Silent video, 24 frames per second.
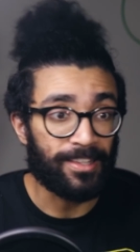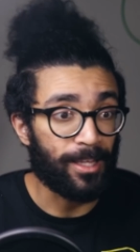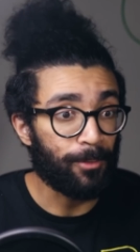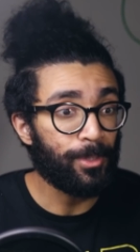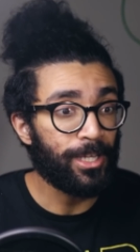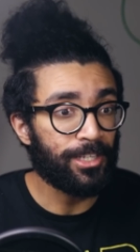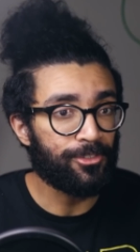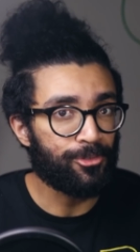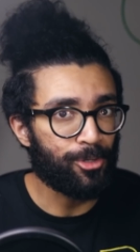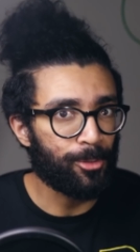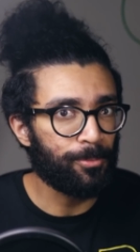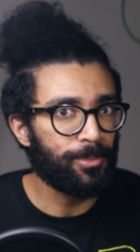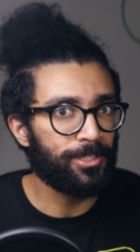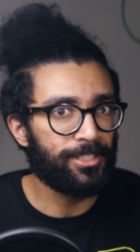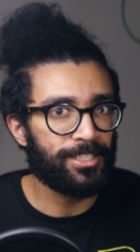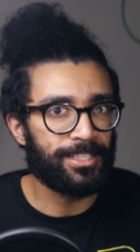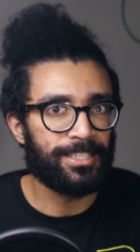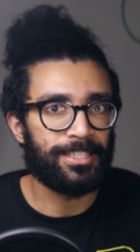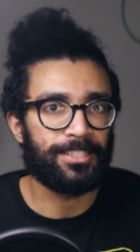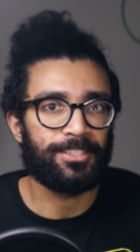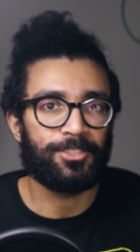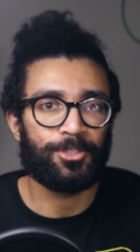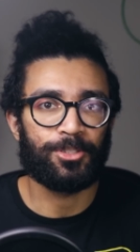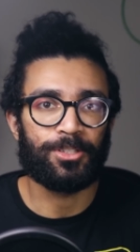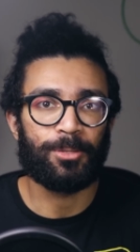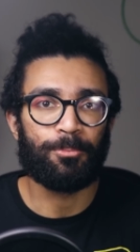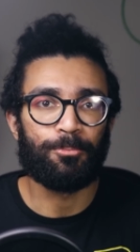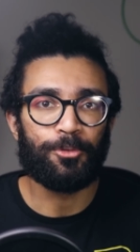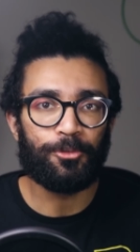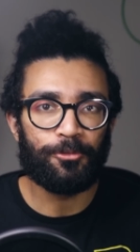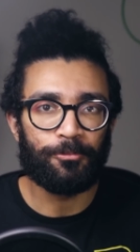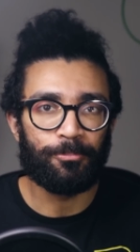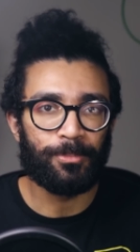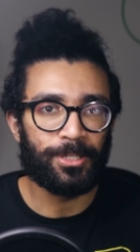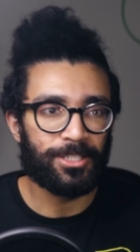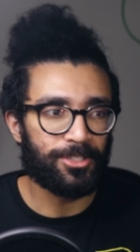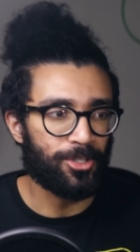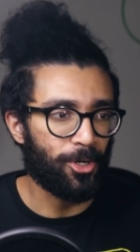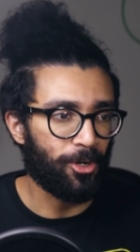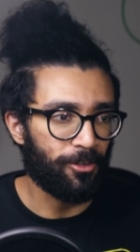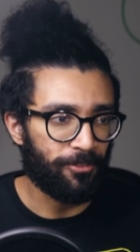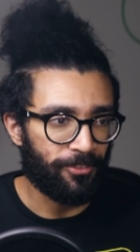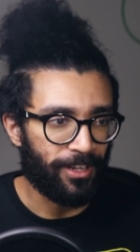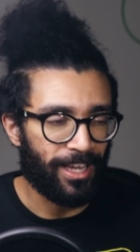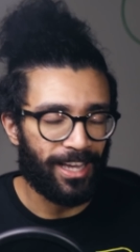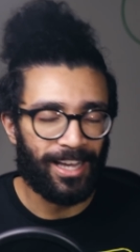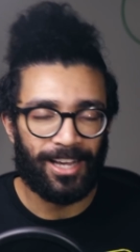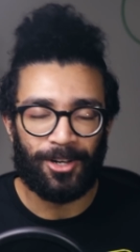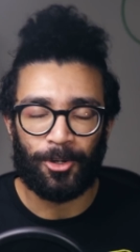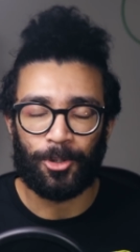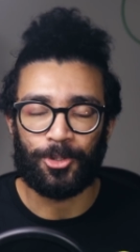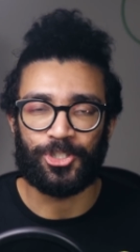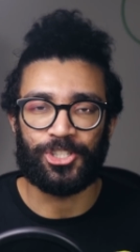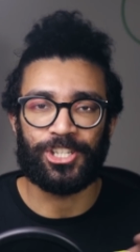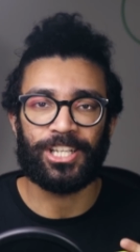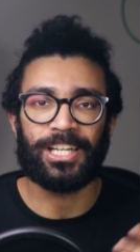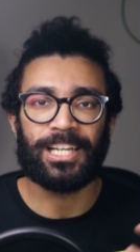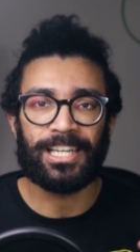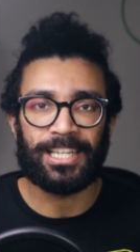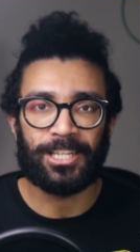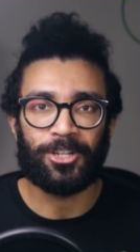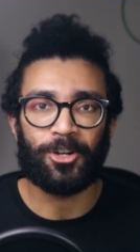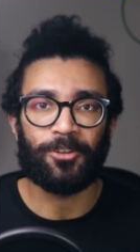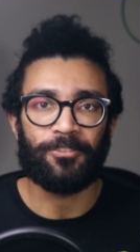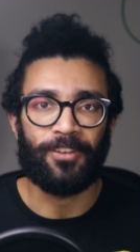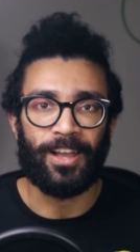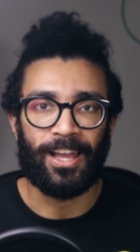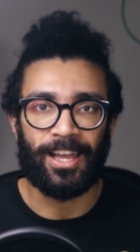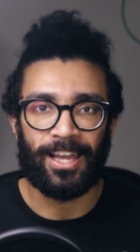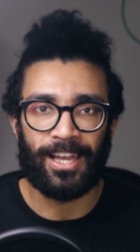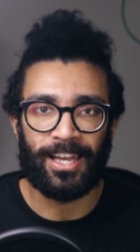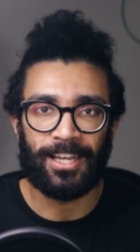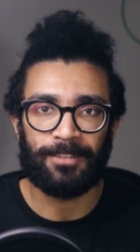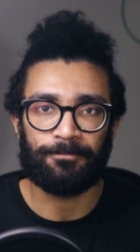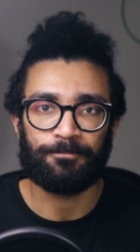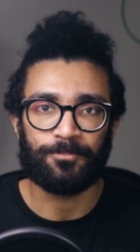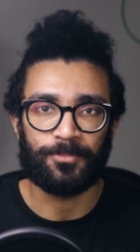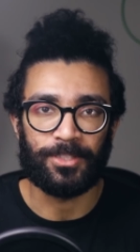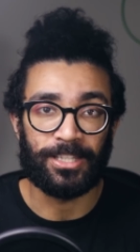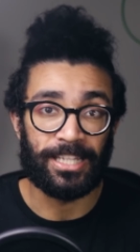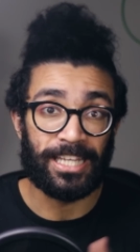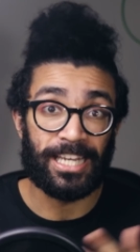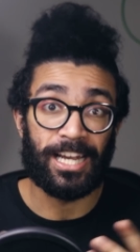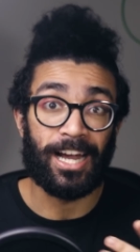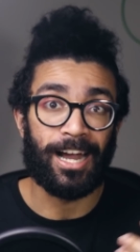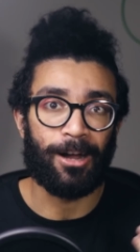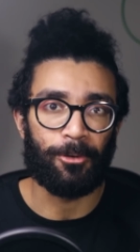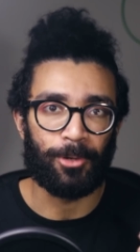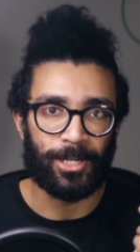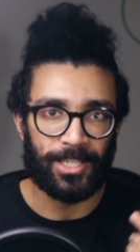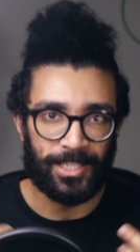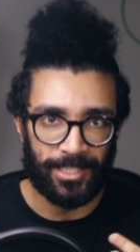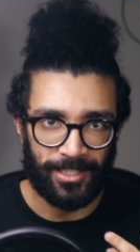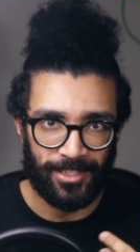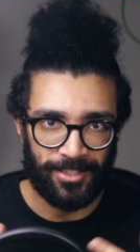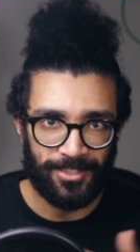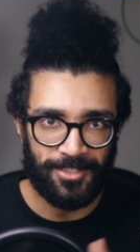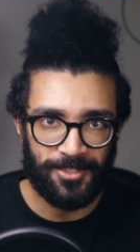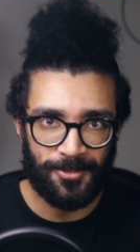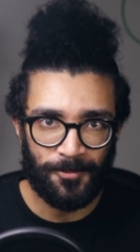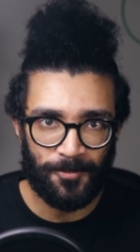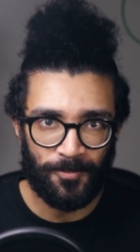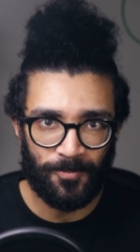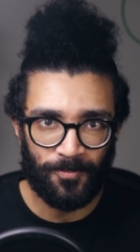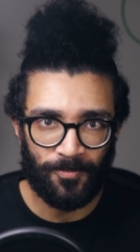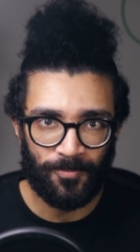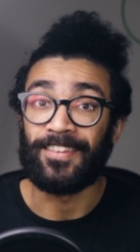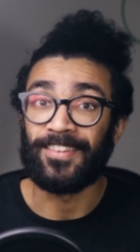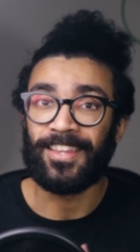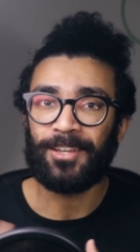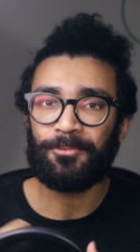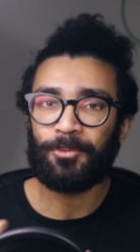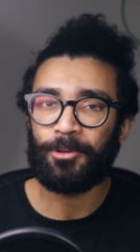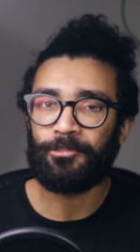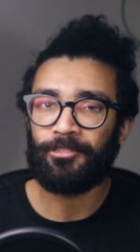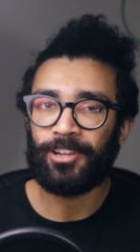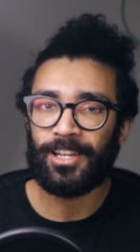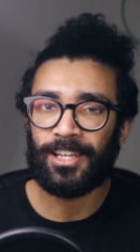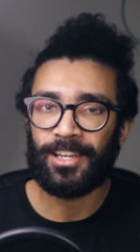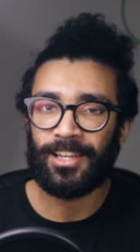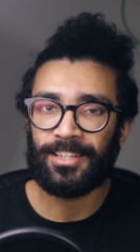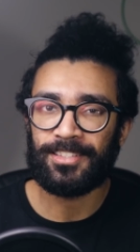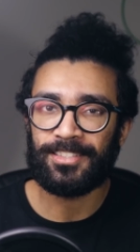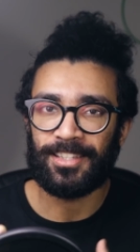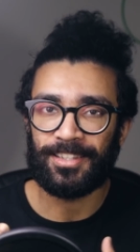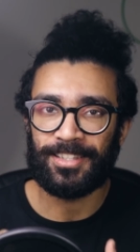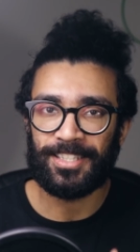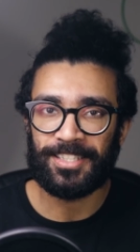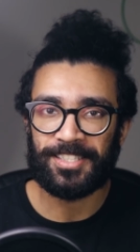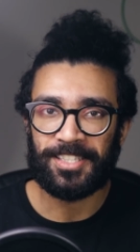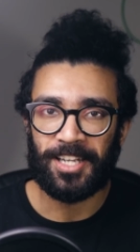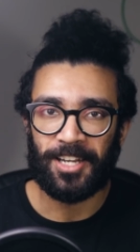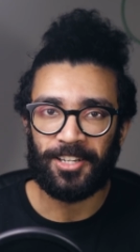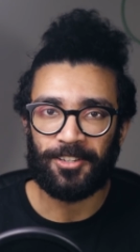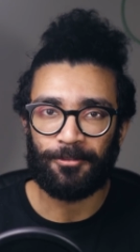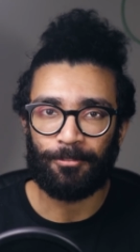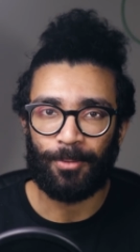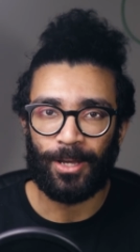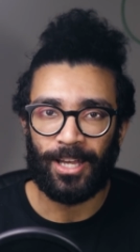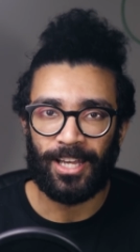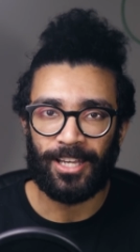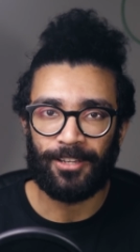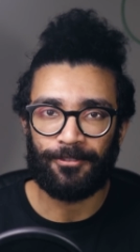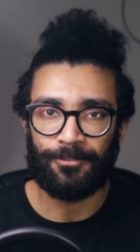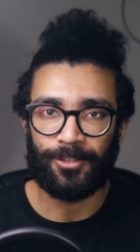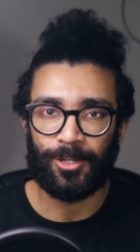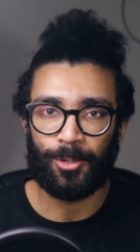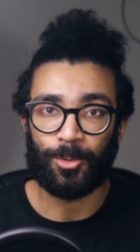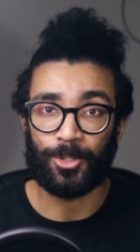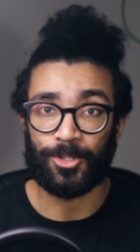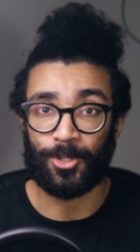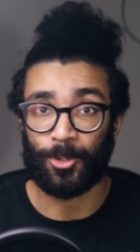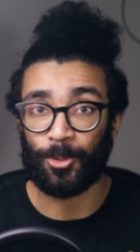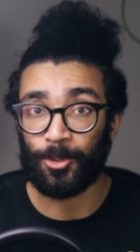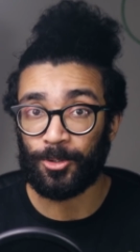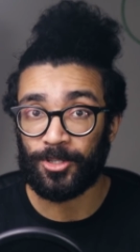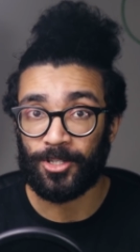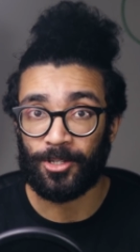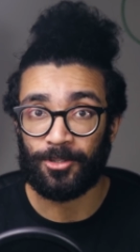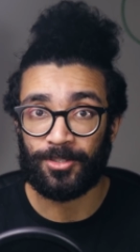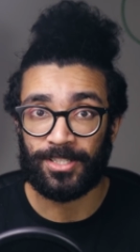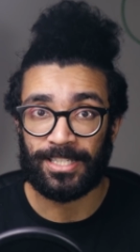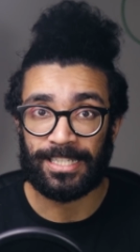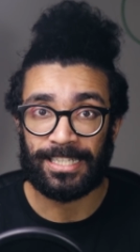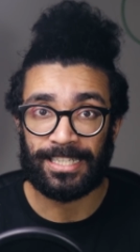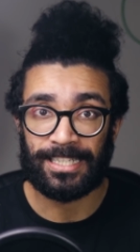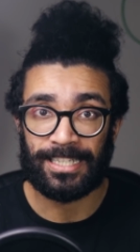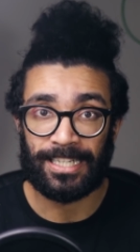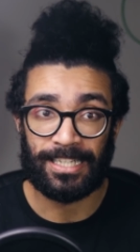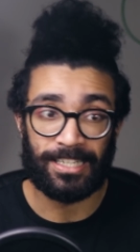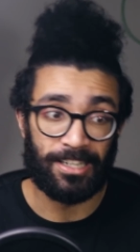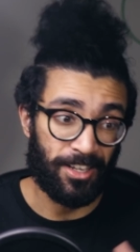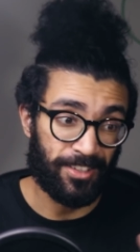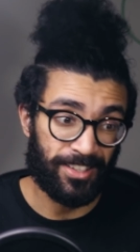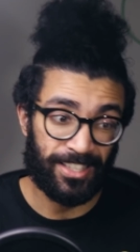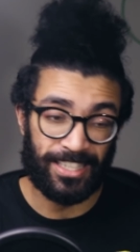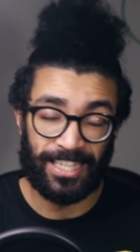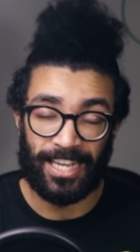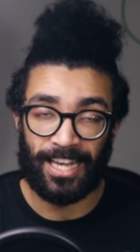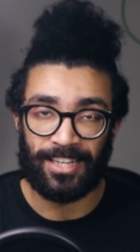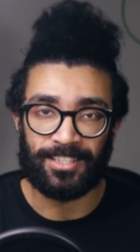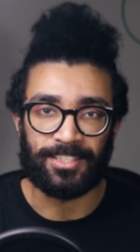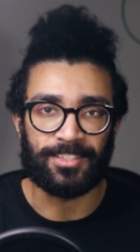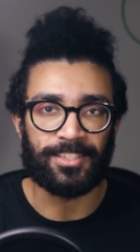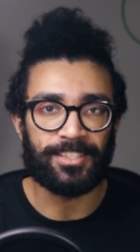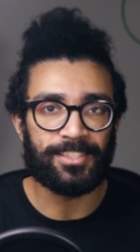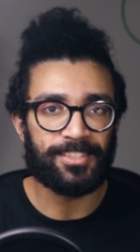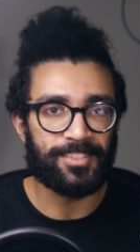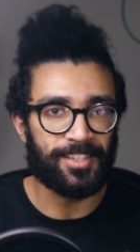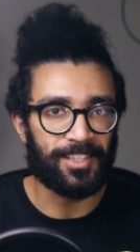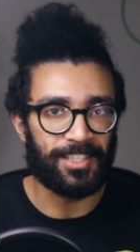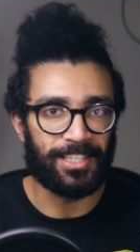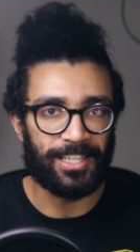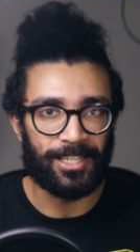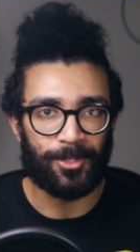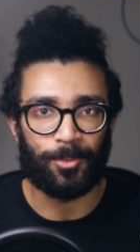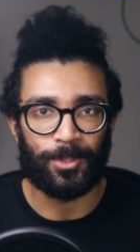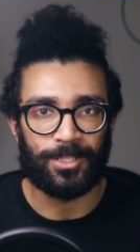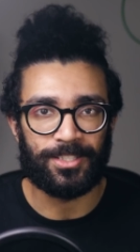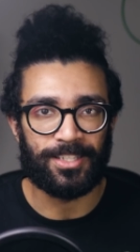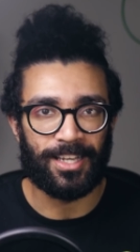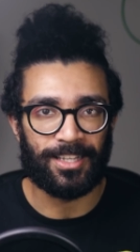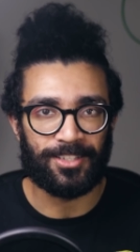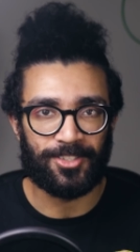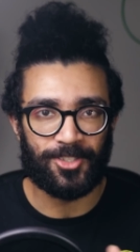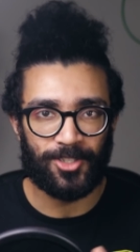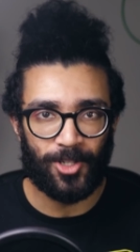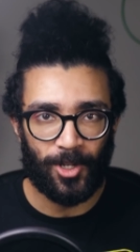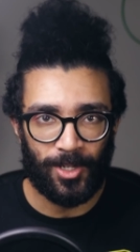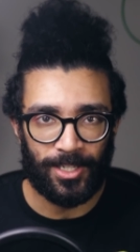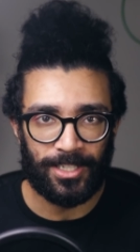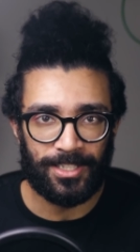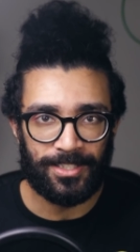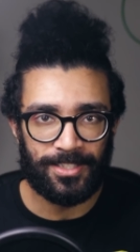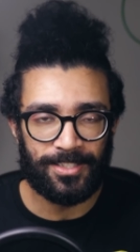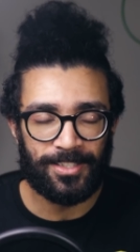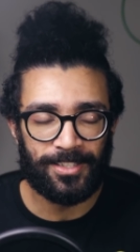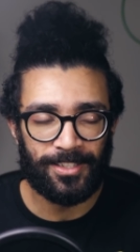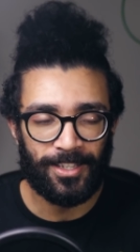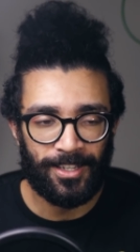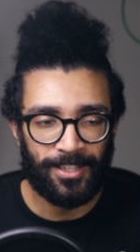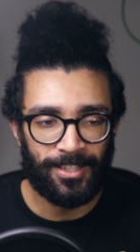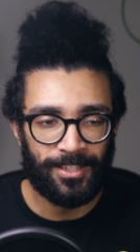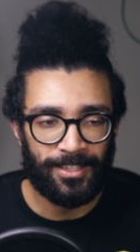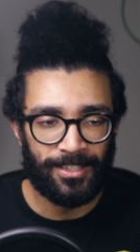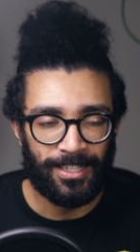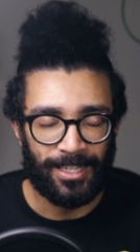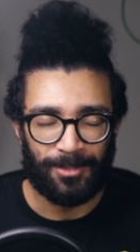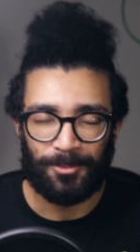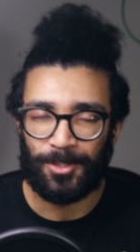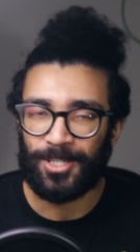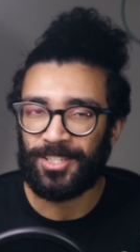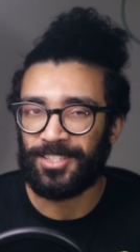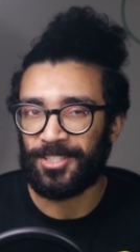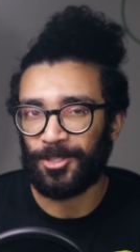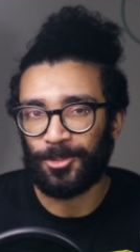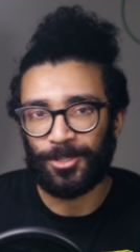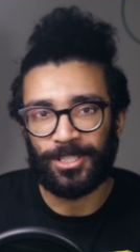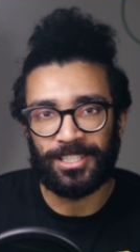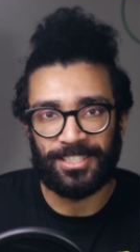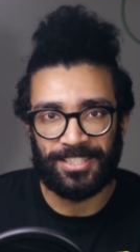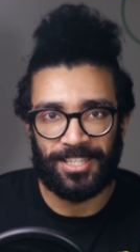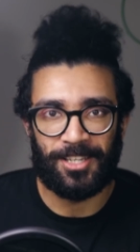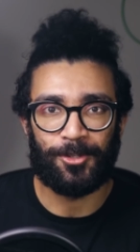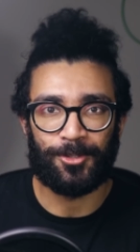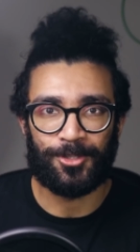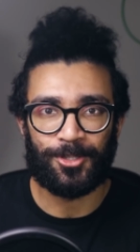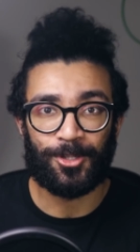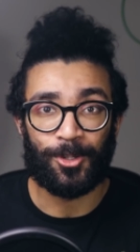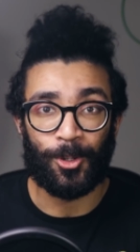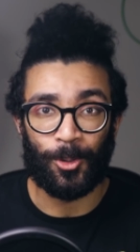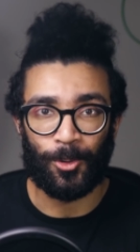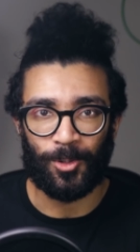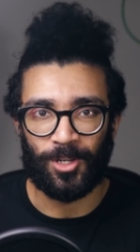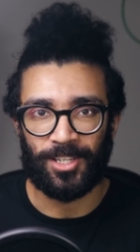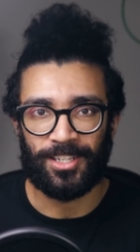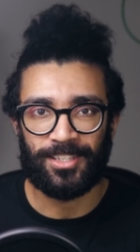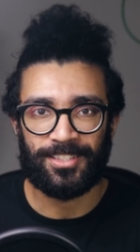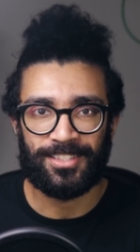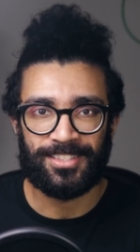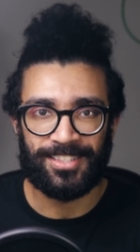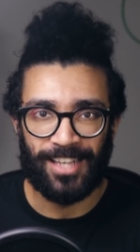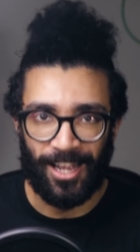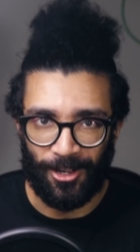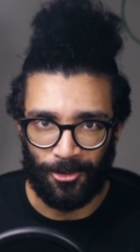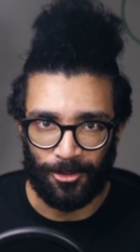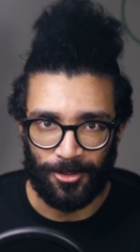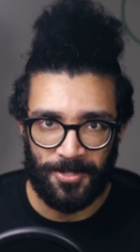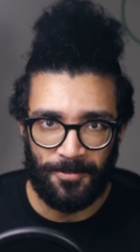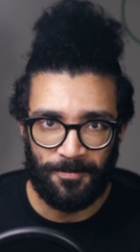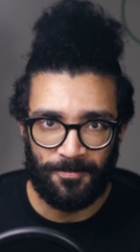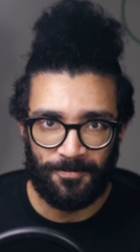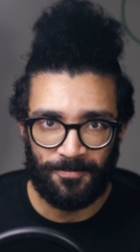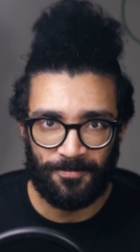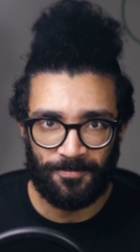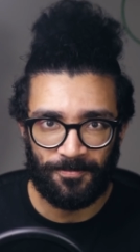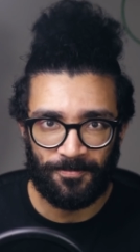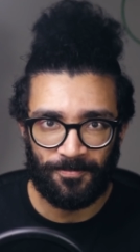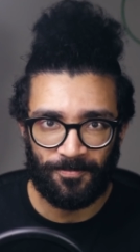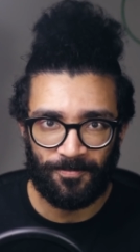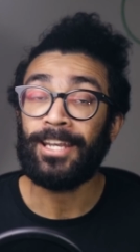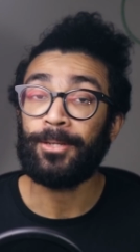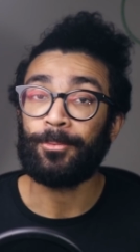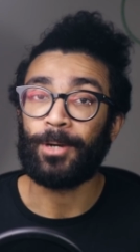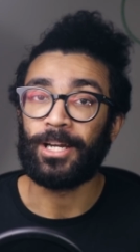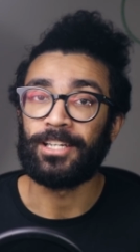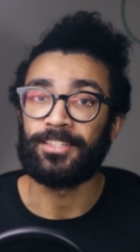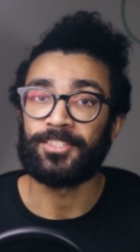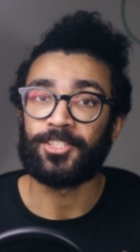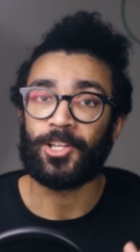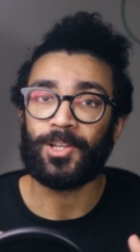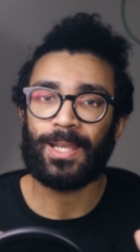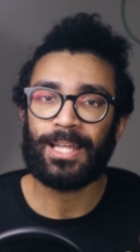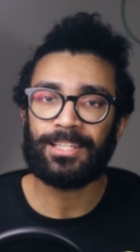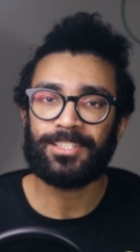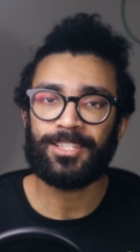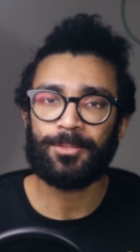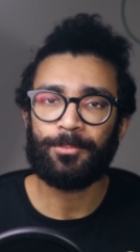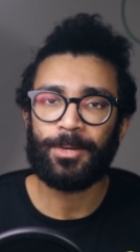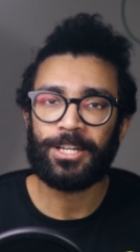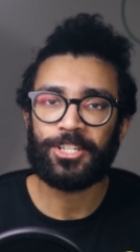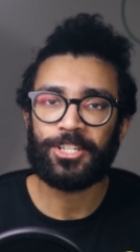then we attributed it to the movement of air or jiggling of air near our ears. And then we realized that this kind of behavior was also seen in other gases, liquids, and solids, and we still continue to call it sound. Anyway, so let's